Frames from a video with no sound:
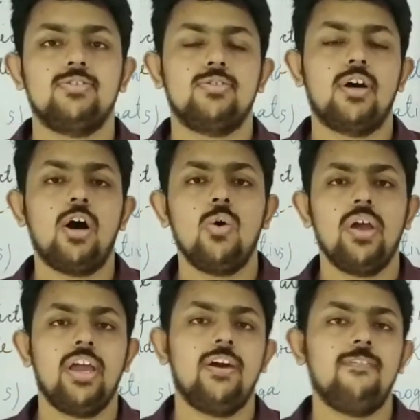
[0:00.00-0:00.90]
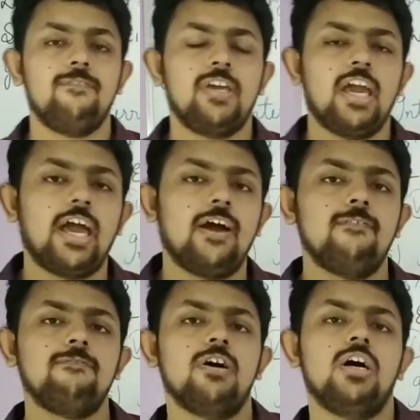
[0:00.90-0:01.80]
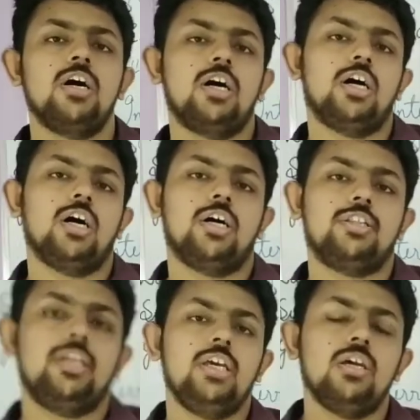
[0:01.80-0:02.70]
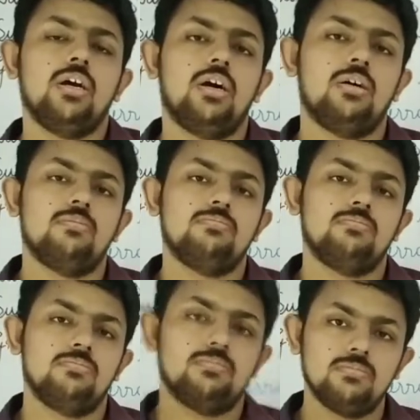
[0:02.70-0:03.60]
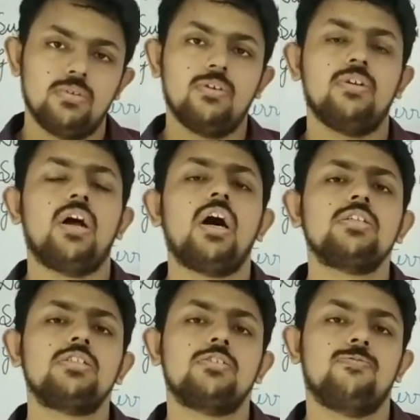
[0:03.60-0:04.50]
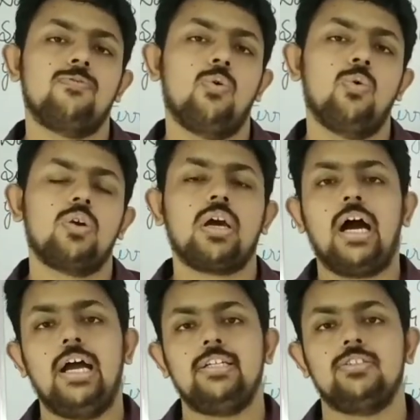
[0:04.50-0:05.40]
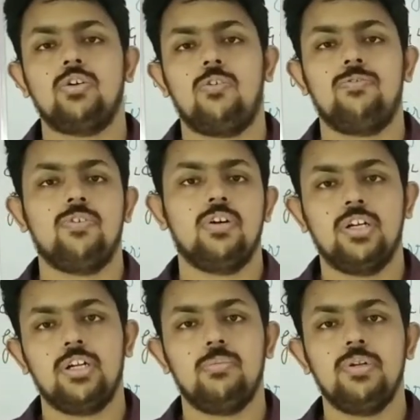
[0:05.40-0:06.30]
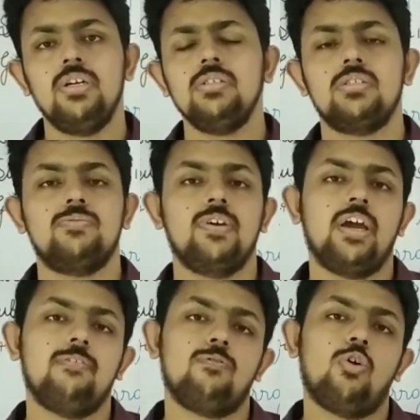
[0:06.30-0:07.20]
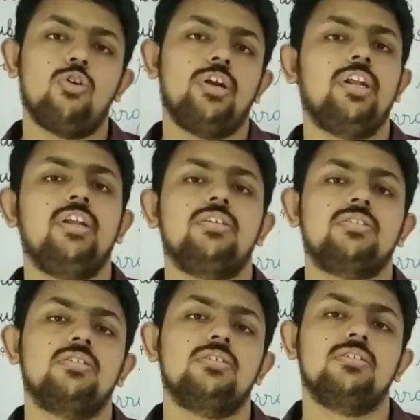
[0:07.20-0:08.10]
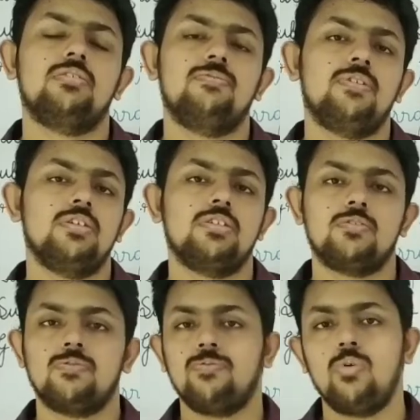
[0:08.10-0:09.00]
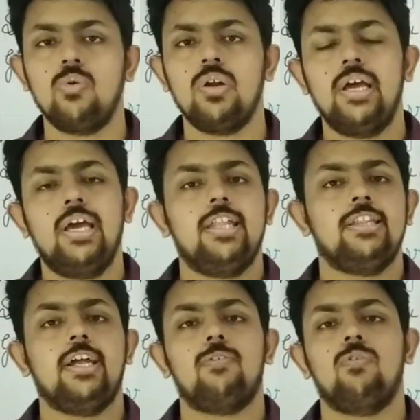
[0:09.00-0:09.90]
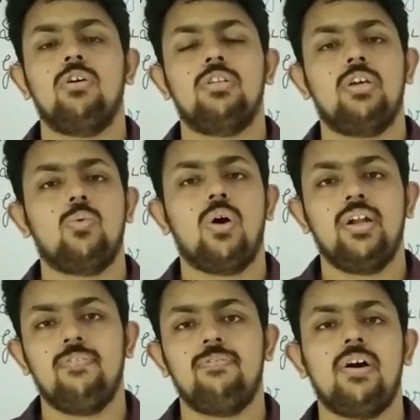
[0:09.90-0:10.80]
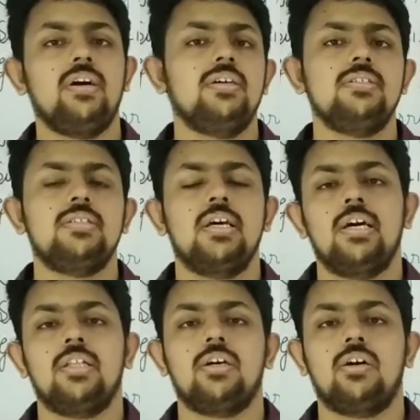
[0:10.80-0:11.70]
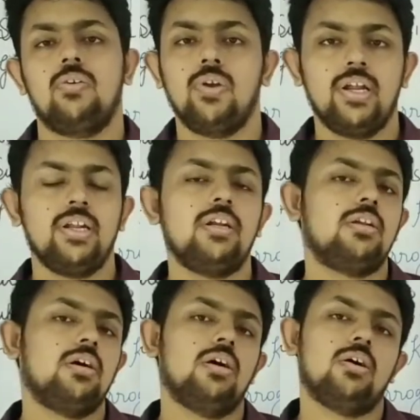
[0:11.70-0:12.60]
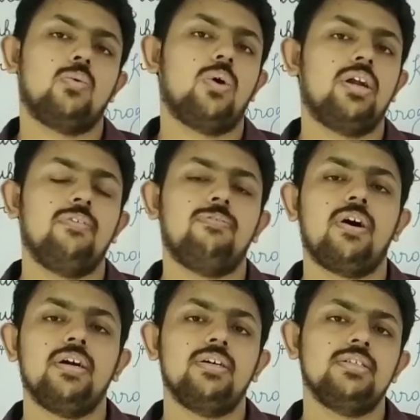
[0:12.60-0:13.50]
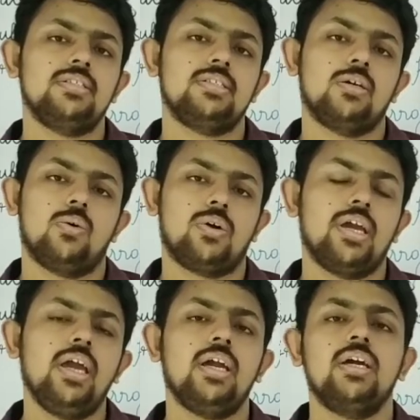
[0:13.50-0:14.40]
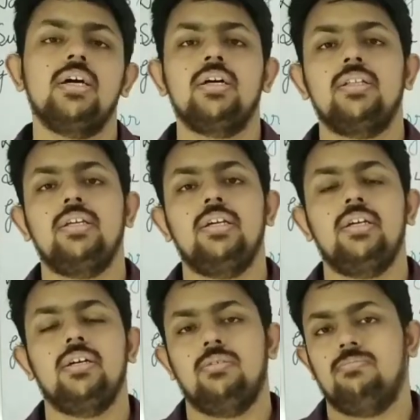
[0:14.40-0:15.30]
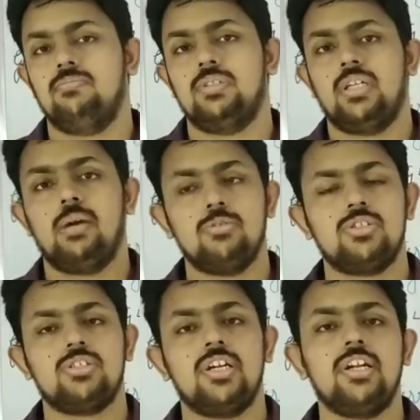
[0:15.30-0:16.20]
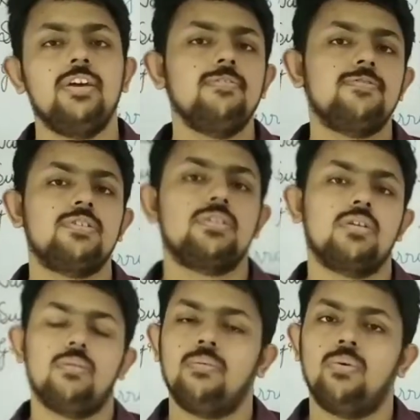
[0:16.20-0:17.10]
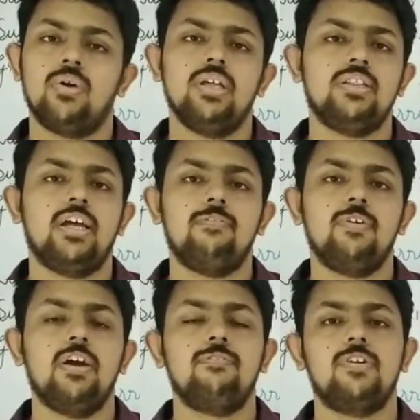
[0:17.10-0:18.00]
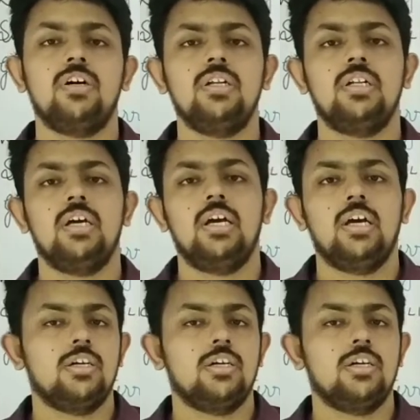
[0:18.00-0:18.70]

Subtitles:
So now here we have the last 4 kinds of determiners. We have already discussed the first 4, that were the quantifiers, the graded quantifiers, okay, the demonstratives, okay, that we have done.